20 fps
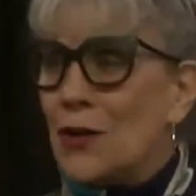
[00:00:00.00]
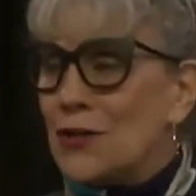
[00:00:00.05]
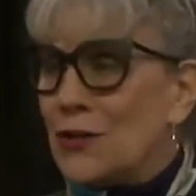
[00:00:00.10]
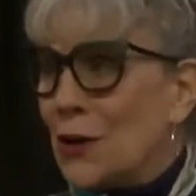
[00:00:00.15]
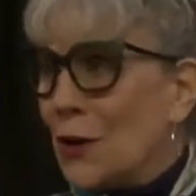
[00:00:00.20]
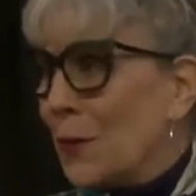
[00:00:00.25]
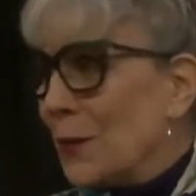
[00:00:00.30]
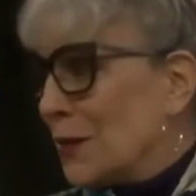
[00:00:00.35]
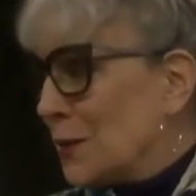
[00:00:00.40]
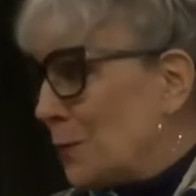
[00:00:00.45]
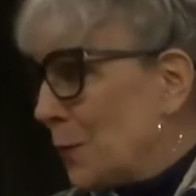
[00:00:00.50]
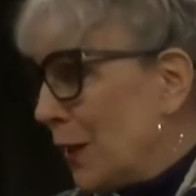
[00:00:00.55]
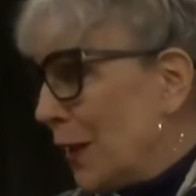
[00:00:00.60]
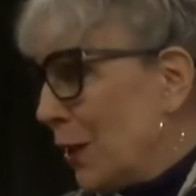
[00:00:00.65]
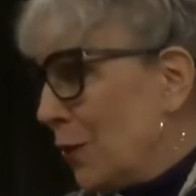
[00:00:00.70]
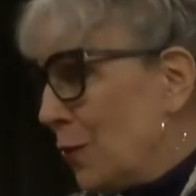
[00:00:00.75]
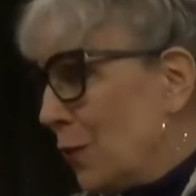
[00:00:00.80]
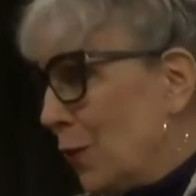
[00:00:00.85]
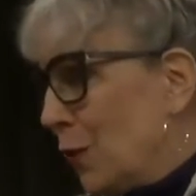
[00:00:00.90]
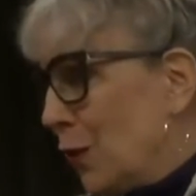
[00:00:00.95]
also, it's
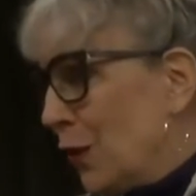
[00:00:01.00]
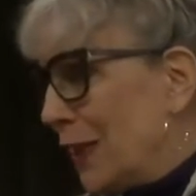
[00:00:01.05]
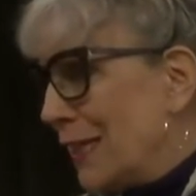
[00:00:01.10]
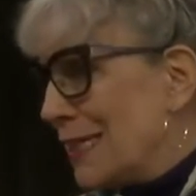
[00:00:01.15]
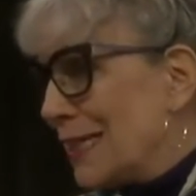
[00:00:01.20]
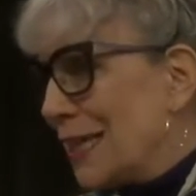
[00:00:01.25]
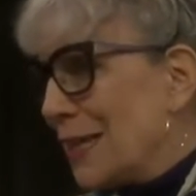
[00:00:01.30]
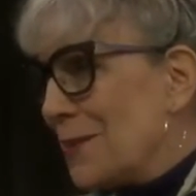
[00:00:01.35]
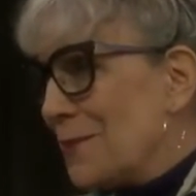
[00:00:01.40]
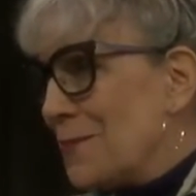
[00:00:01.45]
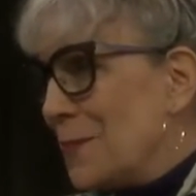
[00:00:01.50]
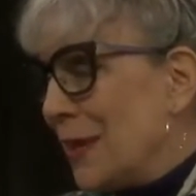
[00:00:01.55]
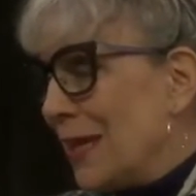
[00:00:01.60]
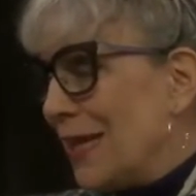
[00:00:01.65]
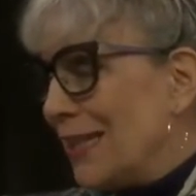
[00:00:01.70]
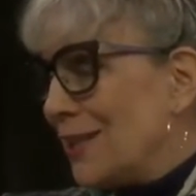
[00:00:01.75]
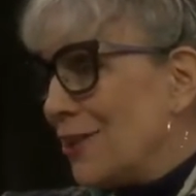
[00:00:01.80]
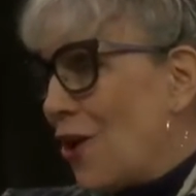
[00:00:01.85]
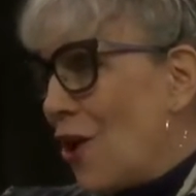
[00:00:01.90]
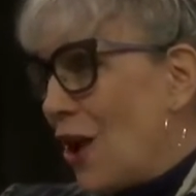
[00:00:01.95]
pretty cool. He's going to
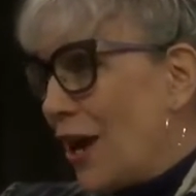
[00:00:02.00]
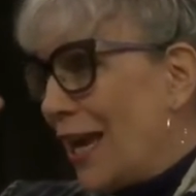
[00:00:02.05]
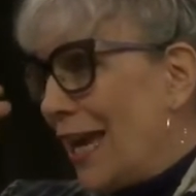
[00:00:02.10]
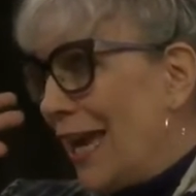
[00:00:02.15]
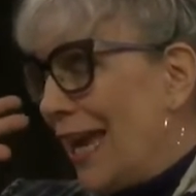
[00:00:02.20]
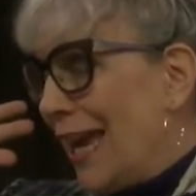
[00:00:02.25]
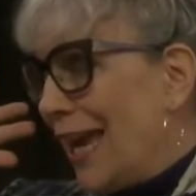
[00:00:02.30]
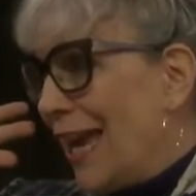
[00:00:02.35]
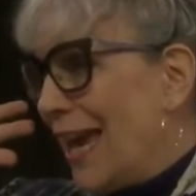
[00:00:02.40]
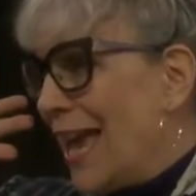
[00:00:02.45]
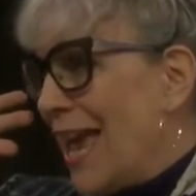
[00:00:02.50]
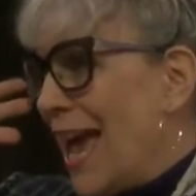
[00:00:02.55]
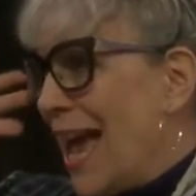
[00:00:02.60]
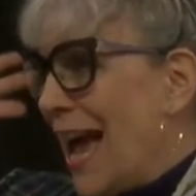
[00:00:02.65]
be talking,